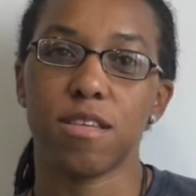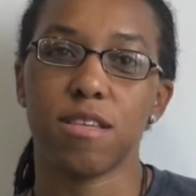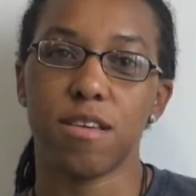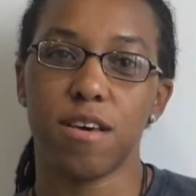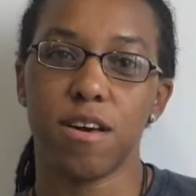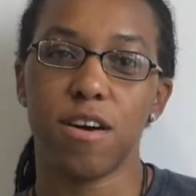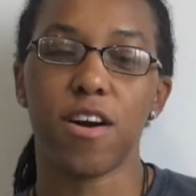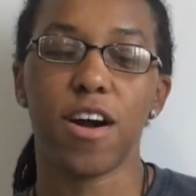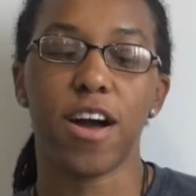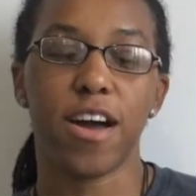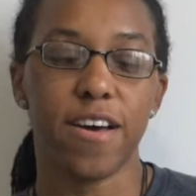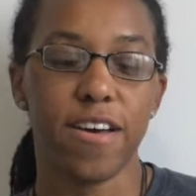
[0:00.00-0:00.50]

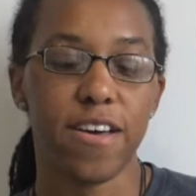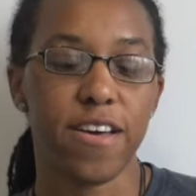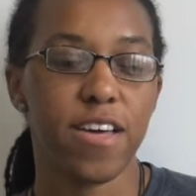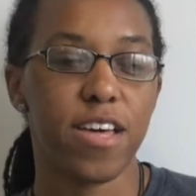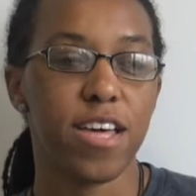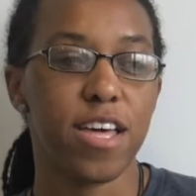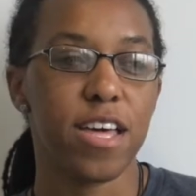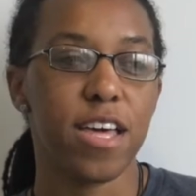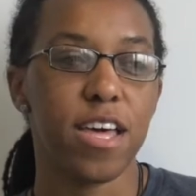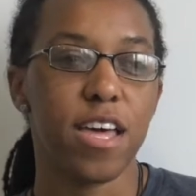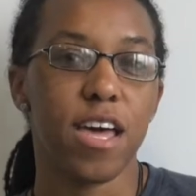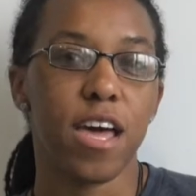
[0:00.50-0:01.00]
Okay.
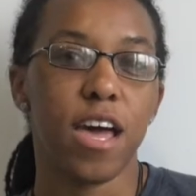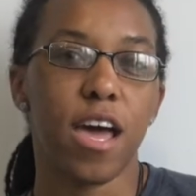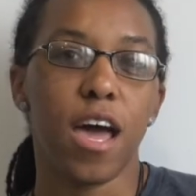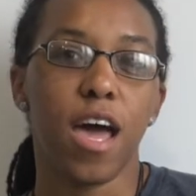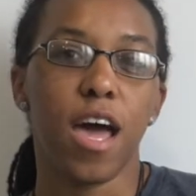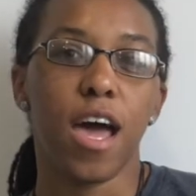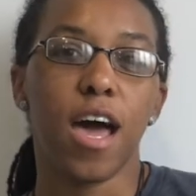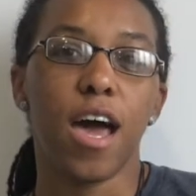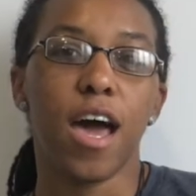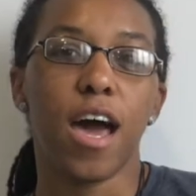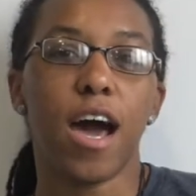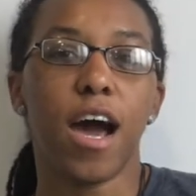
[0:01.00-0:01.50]

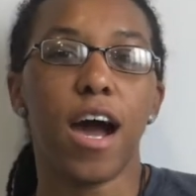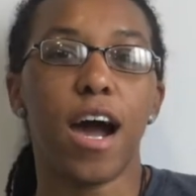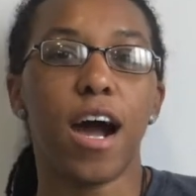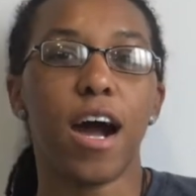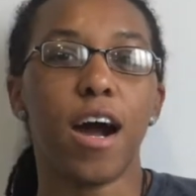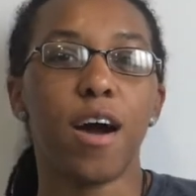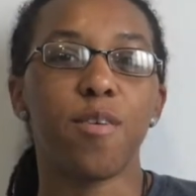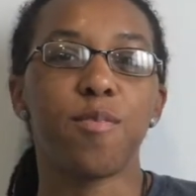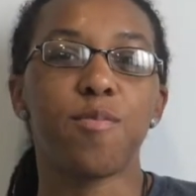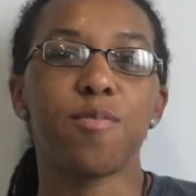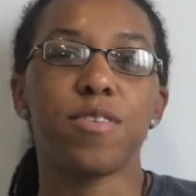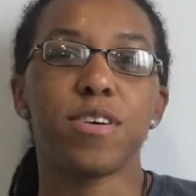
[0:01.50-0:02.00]

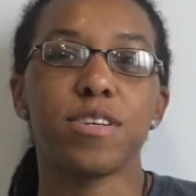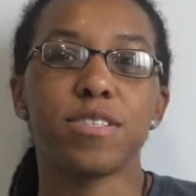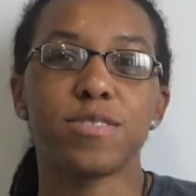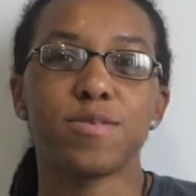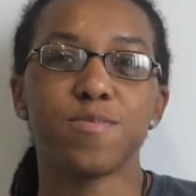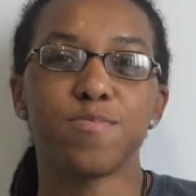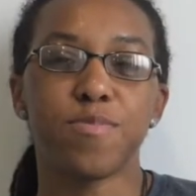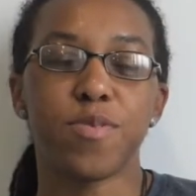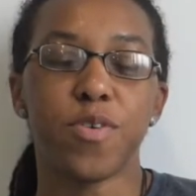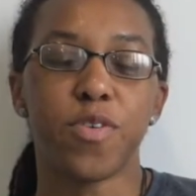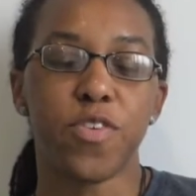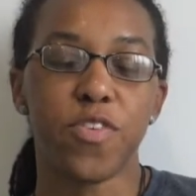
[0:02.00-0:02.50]
I
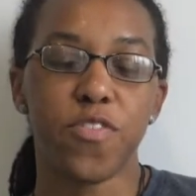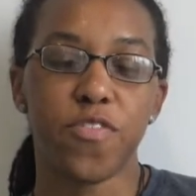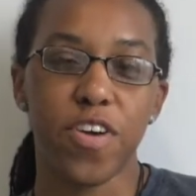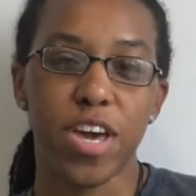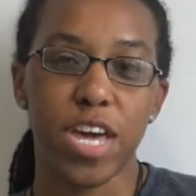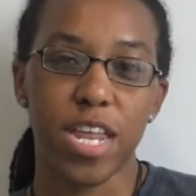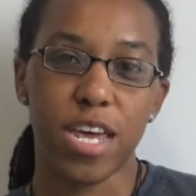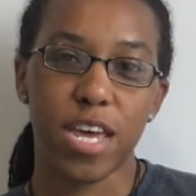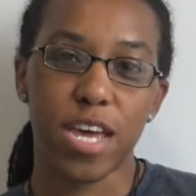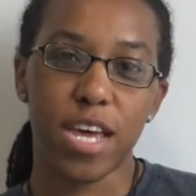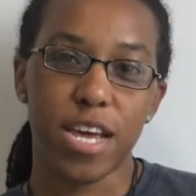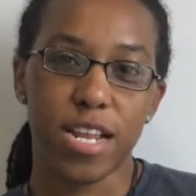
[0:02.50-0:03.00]
was
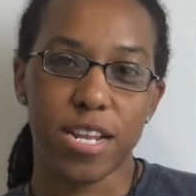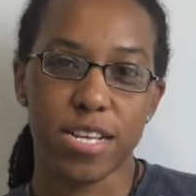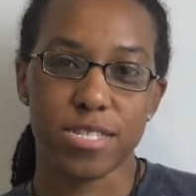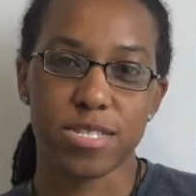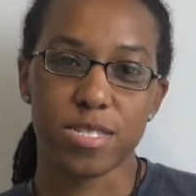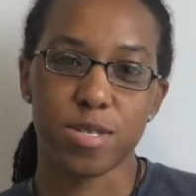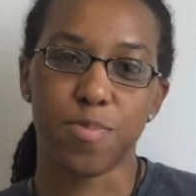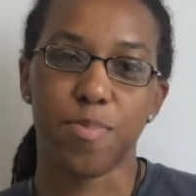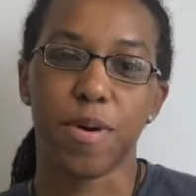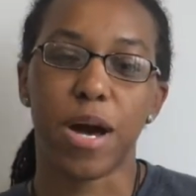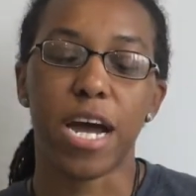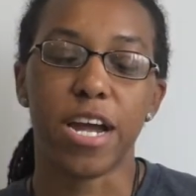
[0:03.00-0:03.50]
motivated and
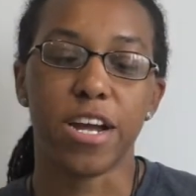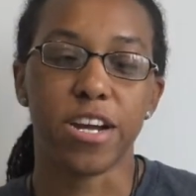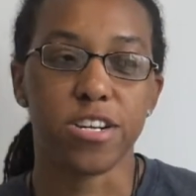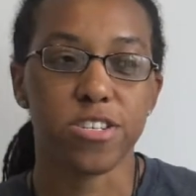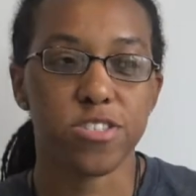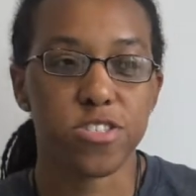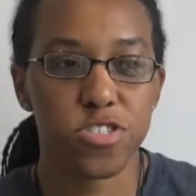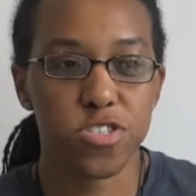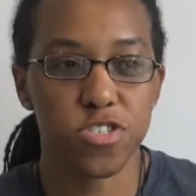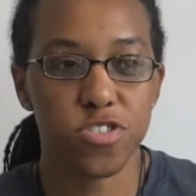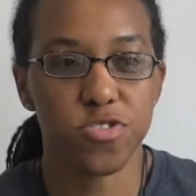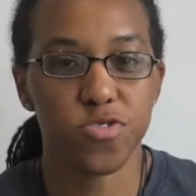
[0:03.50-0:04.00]

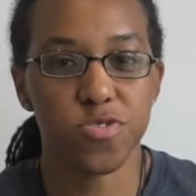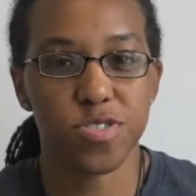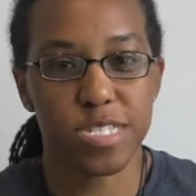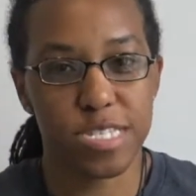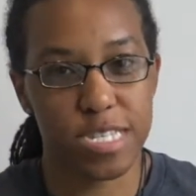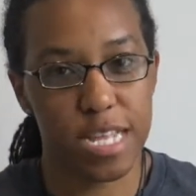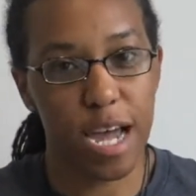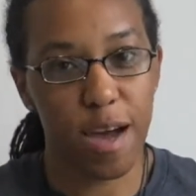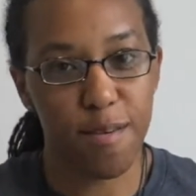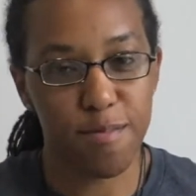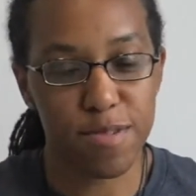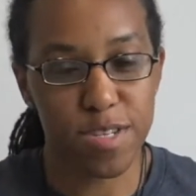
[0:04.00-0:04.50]
inspired to
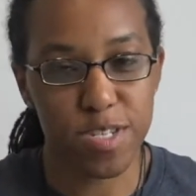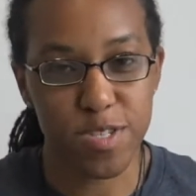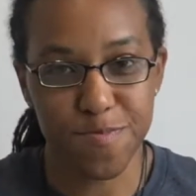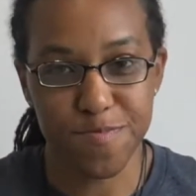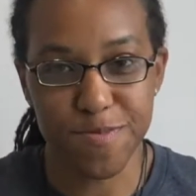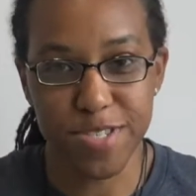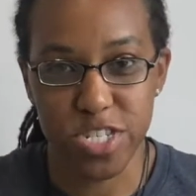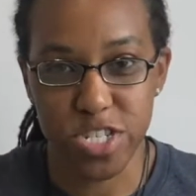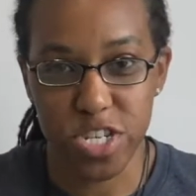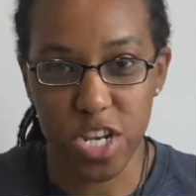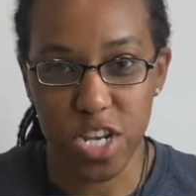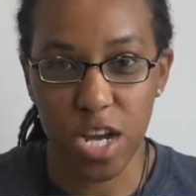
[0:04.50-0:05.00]
establish
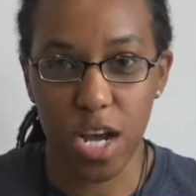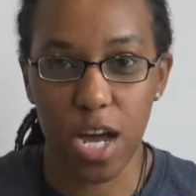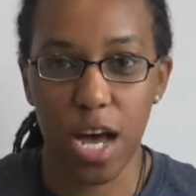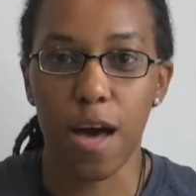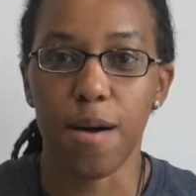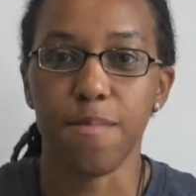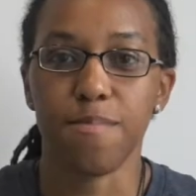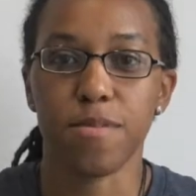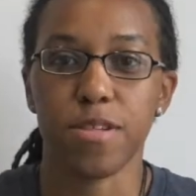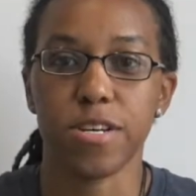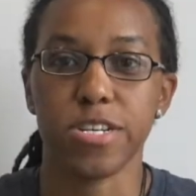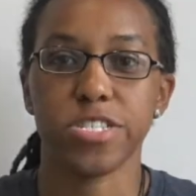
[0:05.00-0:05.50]
Mission
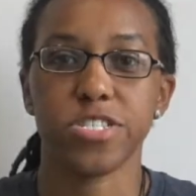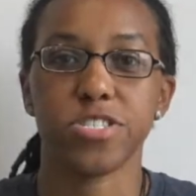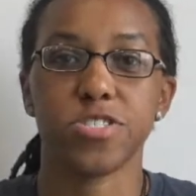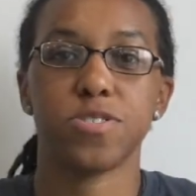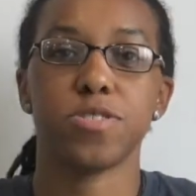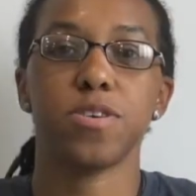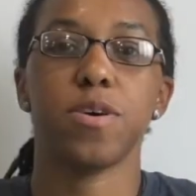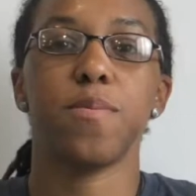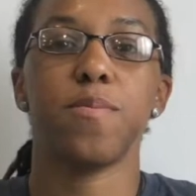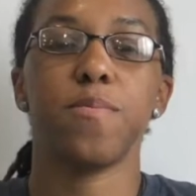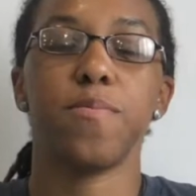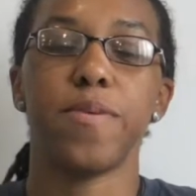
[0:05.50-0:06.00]

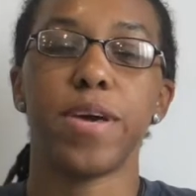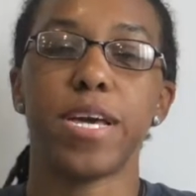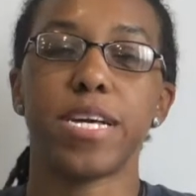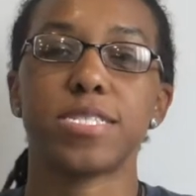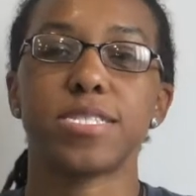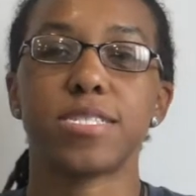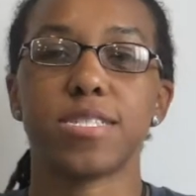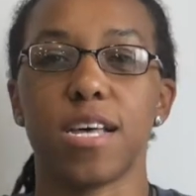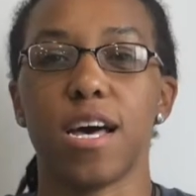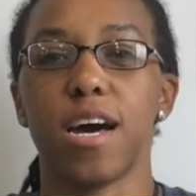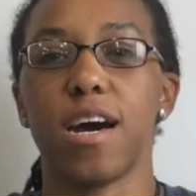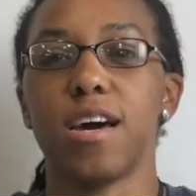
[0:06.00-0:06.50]
Accomplished
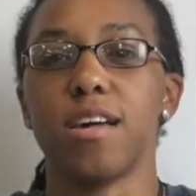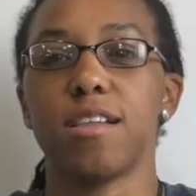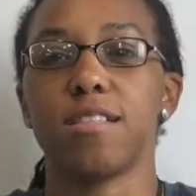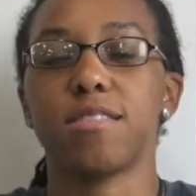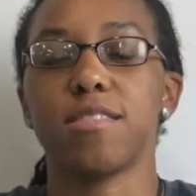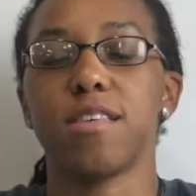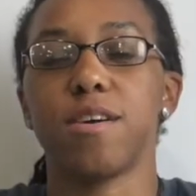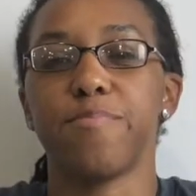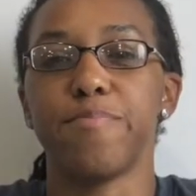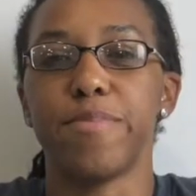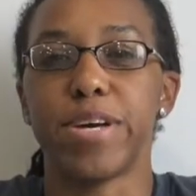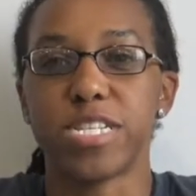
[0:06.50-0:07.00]
based on
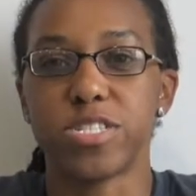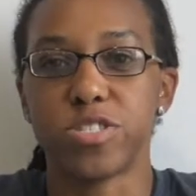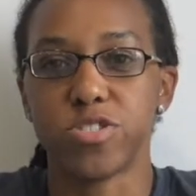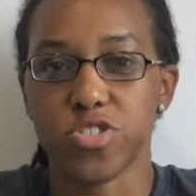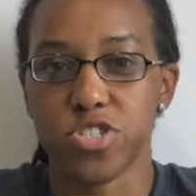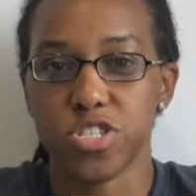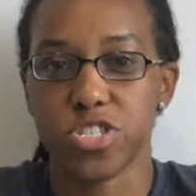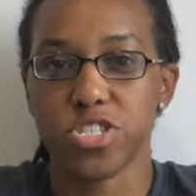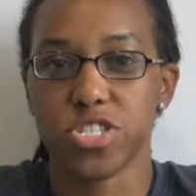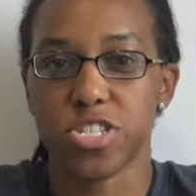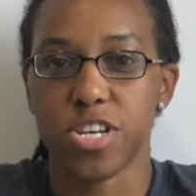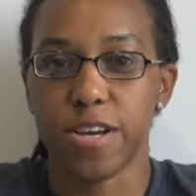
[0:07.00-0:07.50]
the
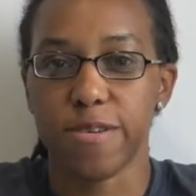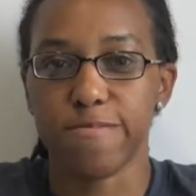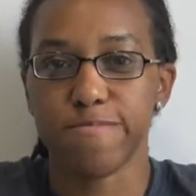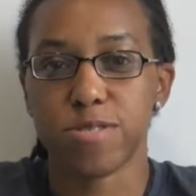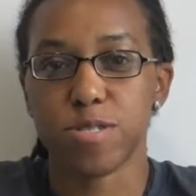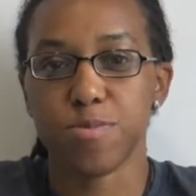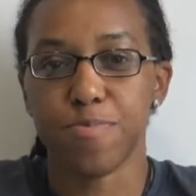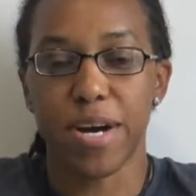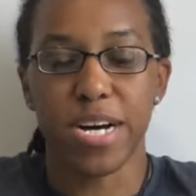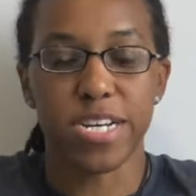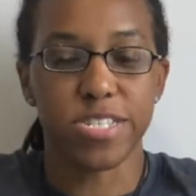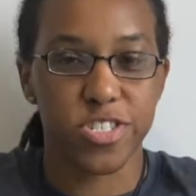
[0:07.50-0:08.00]
mentorship,
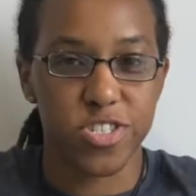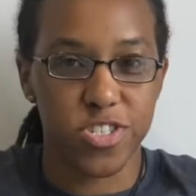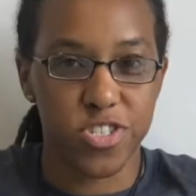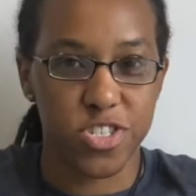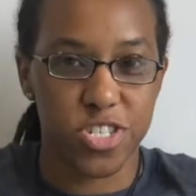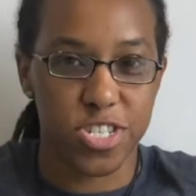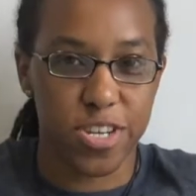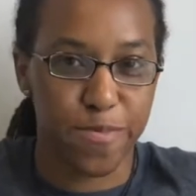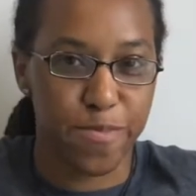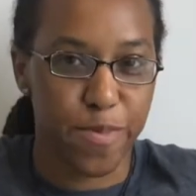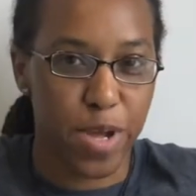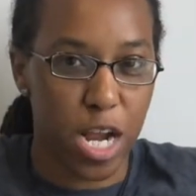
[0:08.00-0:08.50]

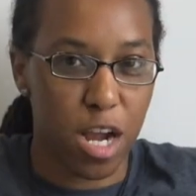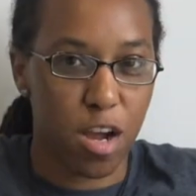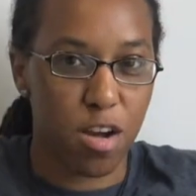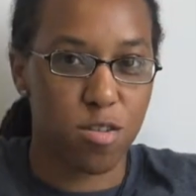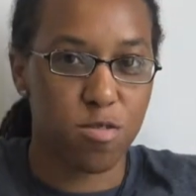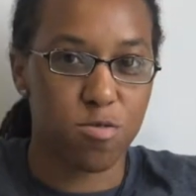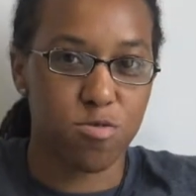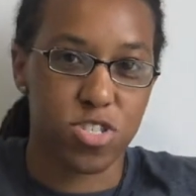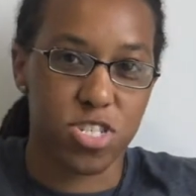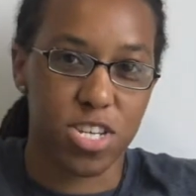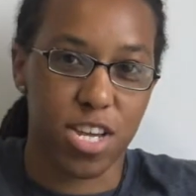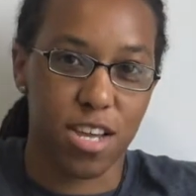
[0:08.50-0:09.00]
sponsorship, and
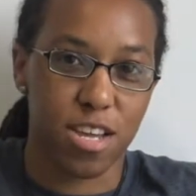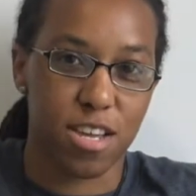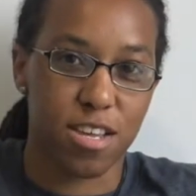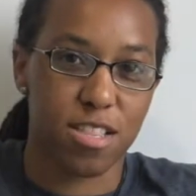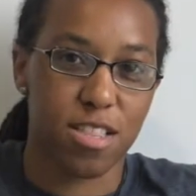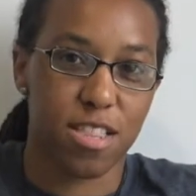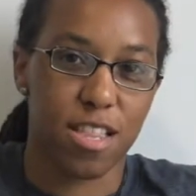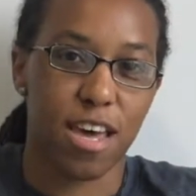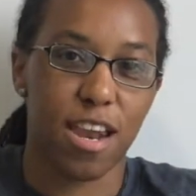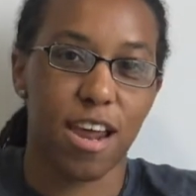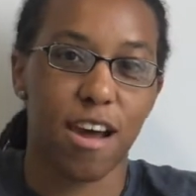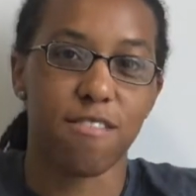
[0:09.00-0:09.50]
coaching
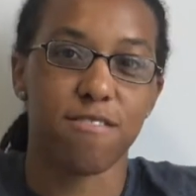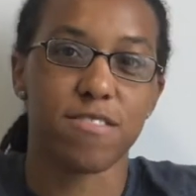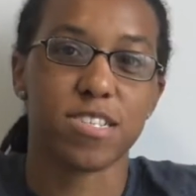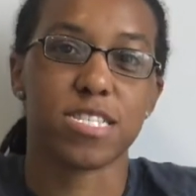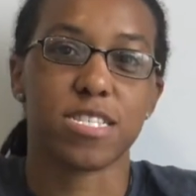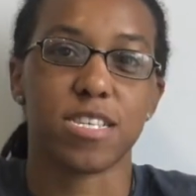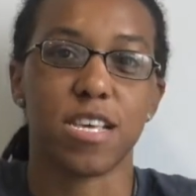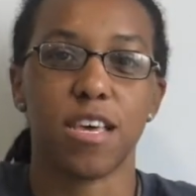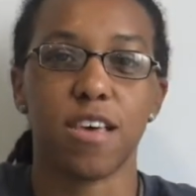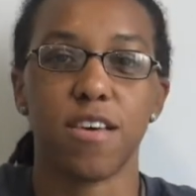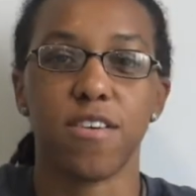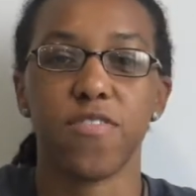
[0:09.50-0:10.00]
that I
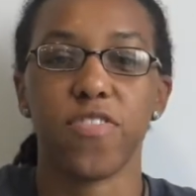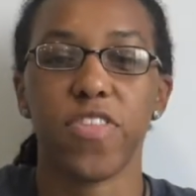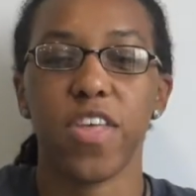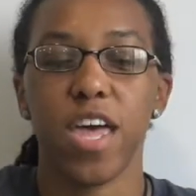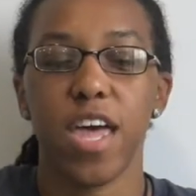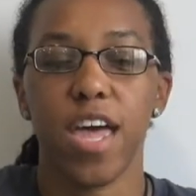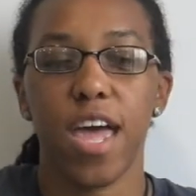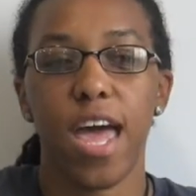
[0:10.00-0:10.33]
received